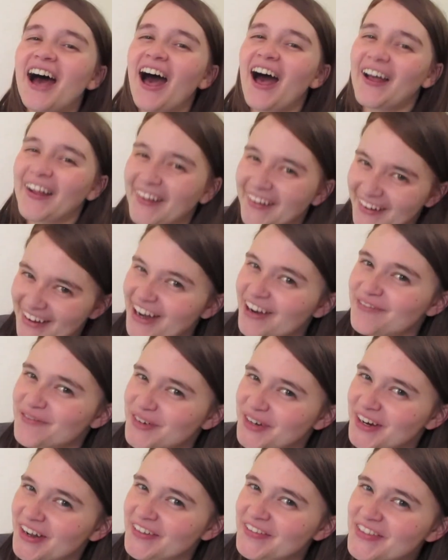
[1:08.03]
a good
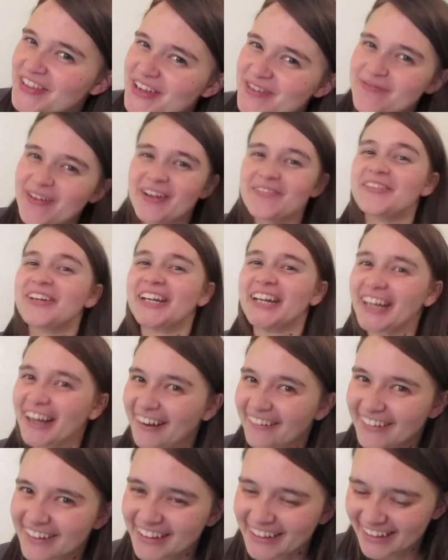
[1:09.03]
number of them. I'm gonna
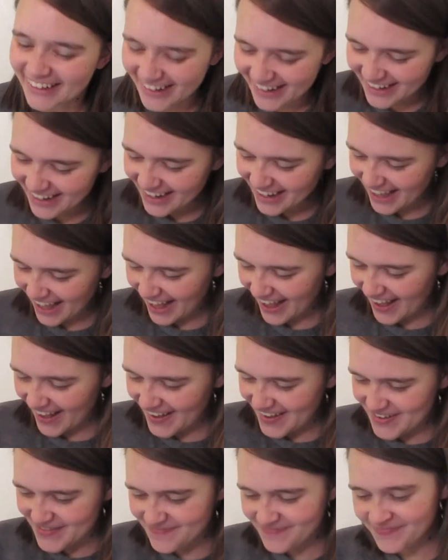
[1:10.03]
call it good.
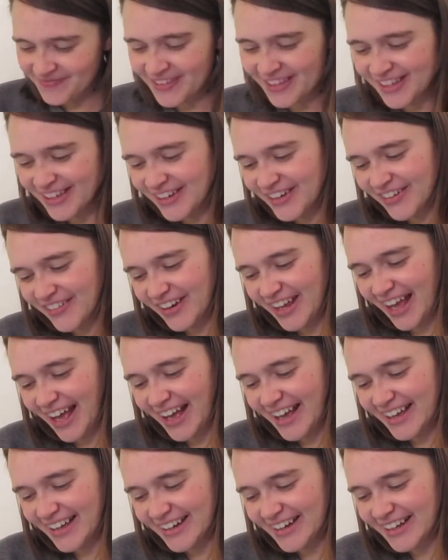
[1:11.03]
We
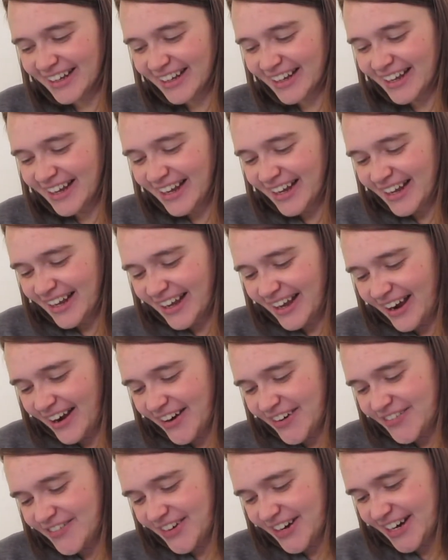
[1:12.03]
had
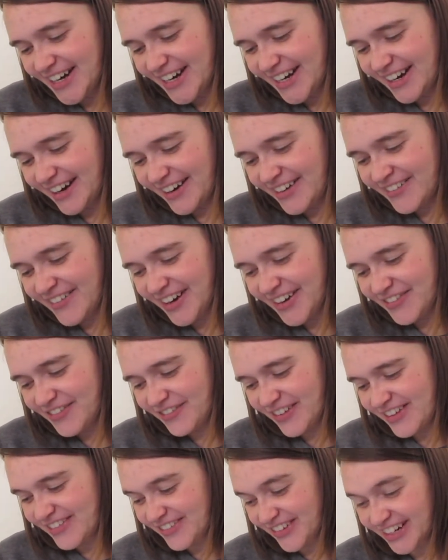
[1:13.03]
our very
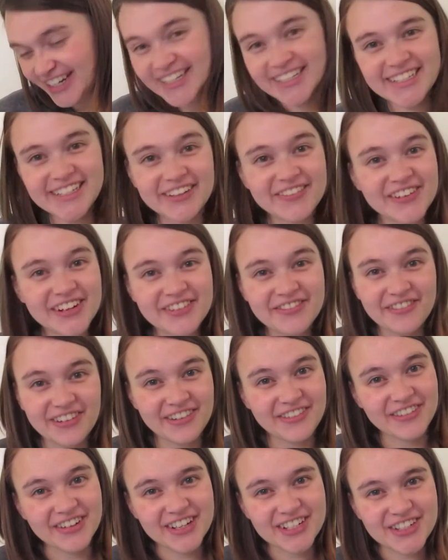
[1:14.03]
favorites
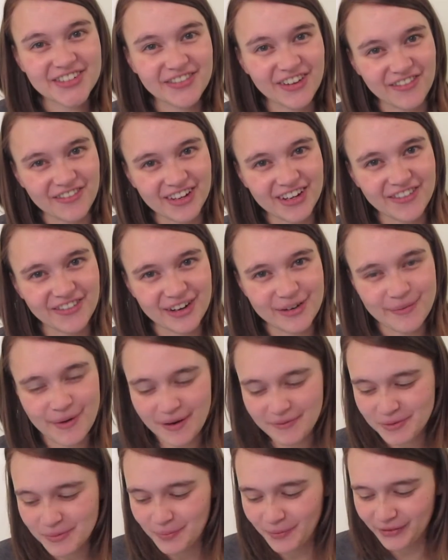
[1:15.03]
from it were
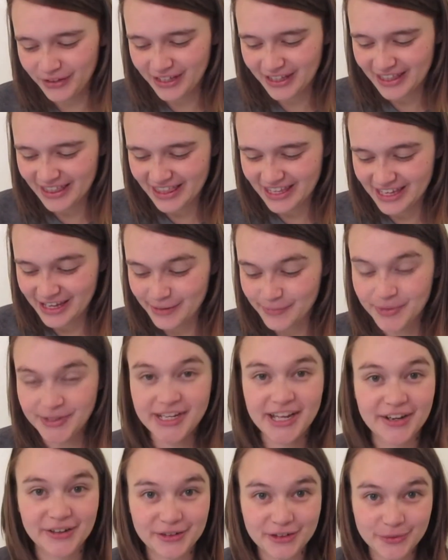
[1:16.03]
probably the
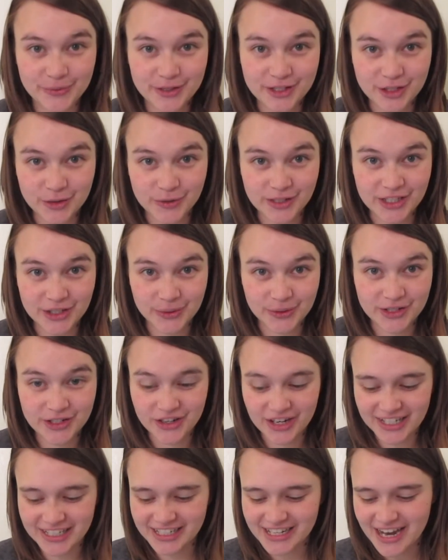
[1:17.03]
potatoes with sweet soy
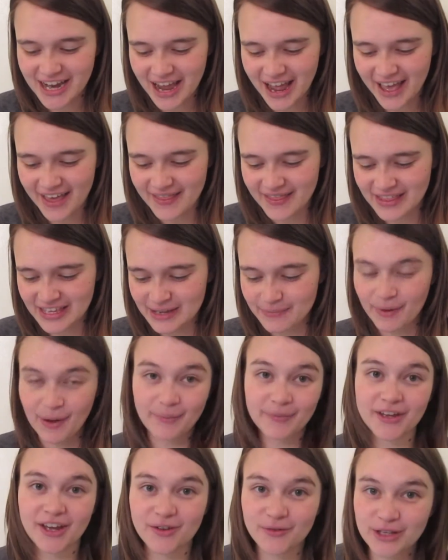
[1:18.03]
dressing and the
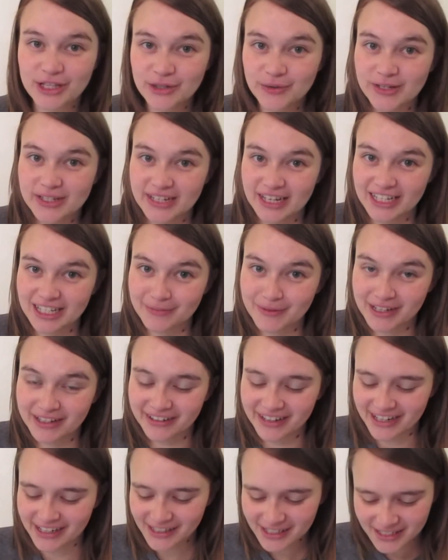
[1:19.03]
pumpkin with sweet sesame
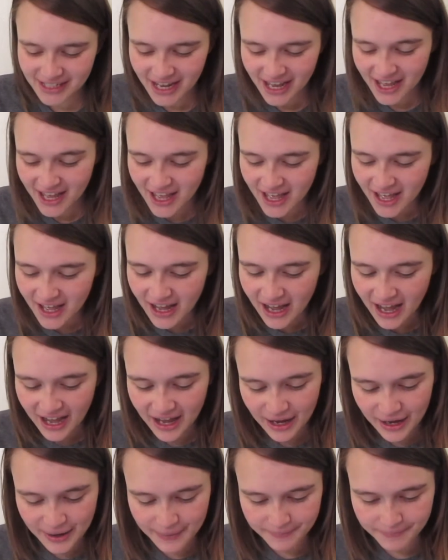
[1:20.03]
glaze.
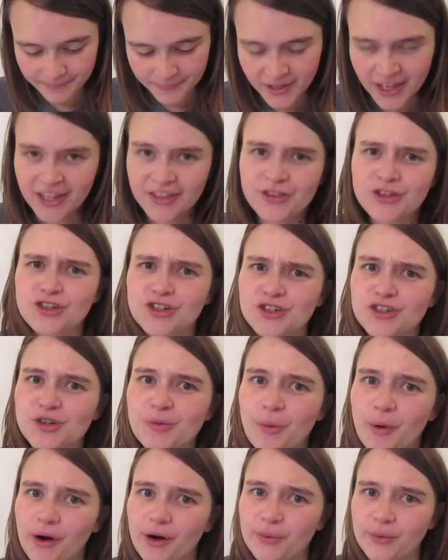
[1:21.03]
The ginger
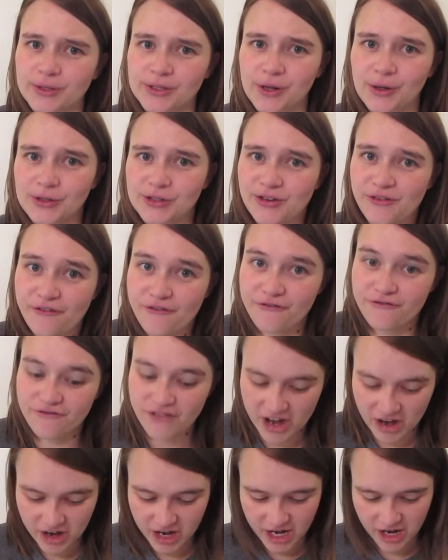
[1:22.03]
pork was also
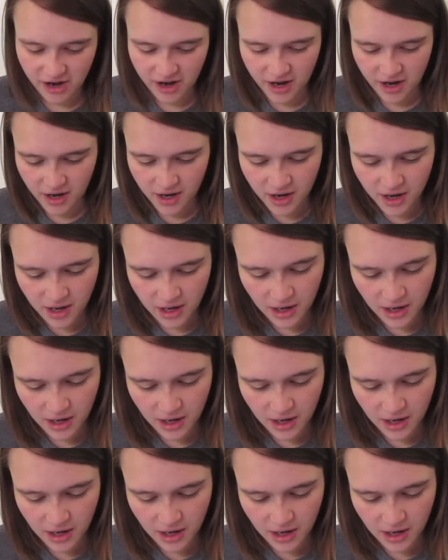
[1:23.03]
very good.